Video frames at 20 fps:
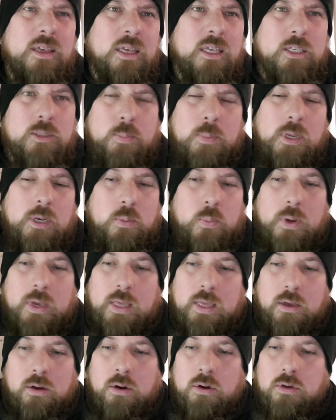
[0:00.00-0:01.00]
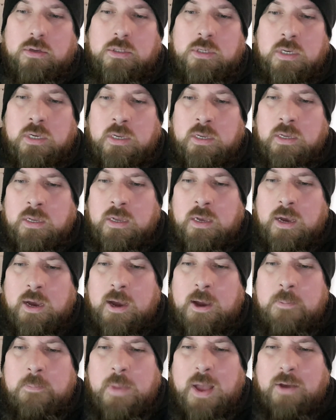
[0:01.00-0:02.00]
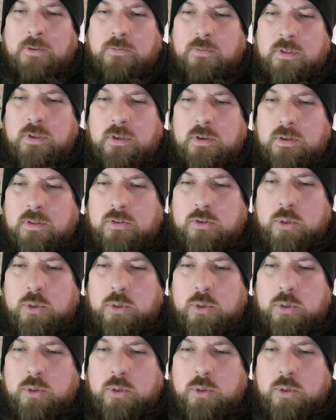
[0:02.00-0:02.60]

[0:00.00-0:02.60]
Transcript: It's midweek, guys. After